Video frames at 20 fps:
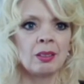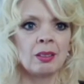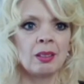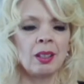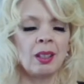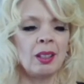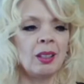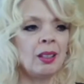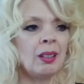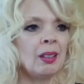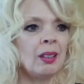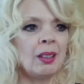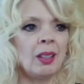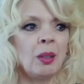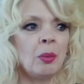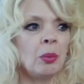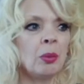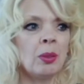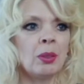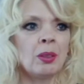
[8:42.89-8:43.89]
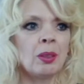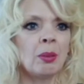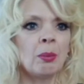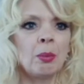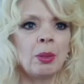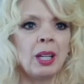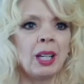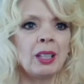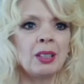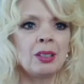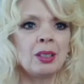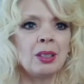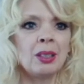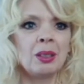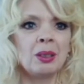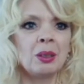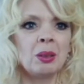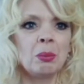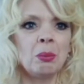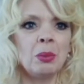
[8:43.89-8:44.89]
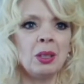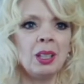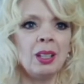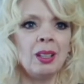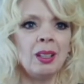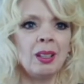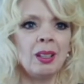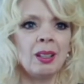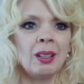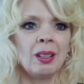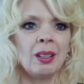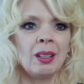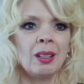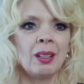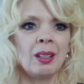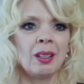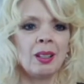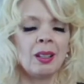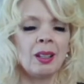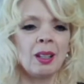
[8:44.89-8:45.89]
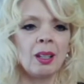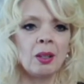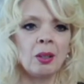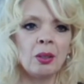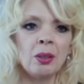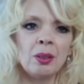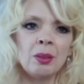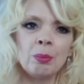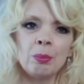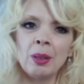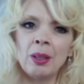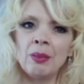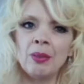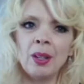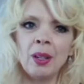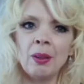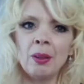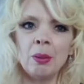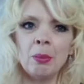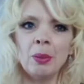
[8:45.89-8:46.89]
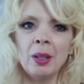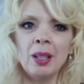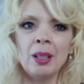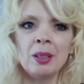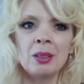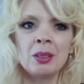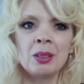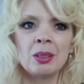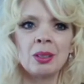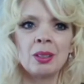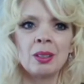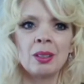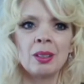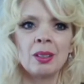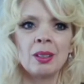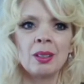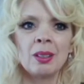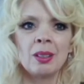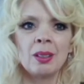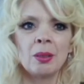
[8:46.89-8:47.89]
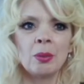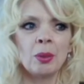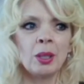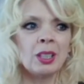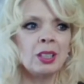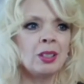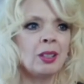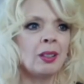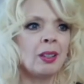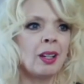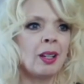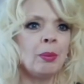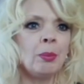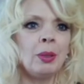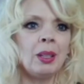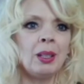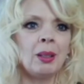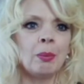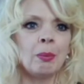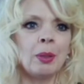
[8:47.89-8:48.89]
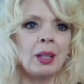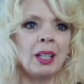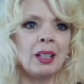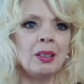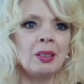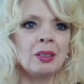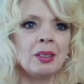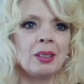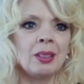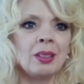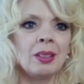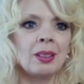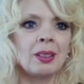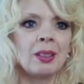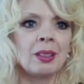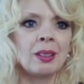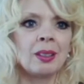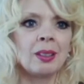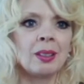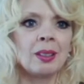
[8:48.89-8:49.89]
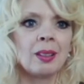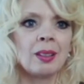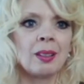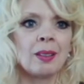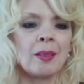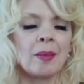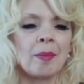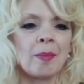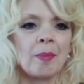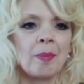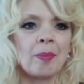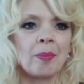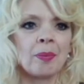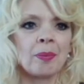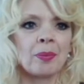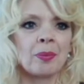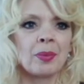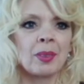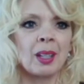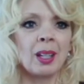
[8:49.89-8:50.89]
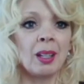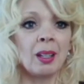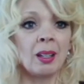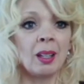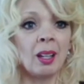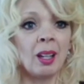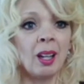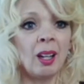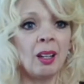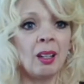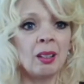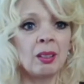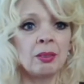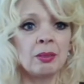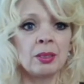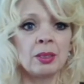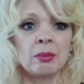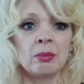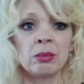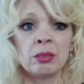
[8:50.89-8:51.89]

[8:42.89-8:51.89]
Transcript: and they weren't compassionate to me. They hurt me very much. Why should I be compassionate? And love,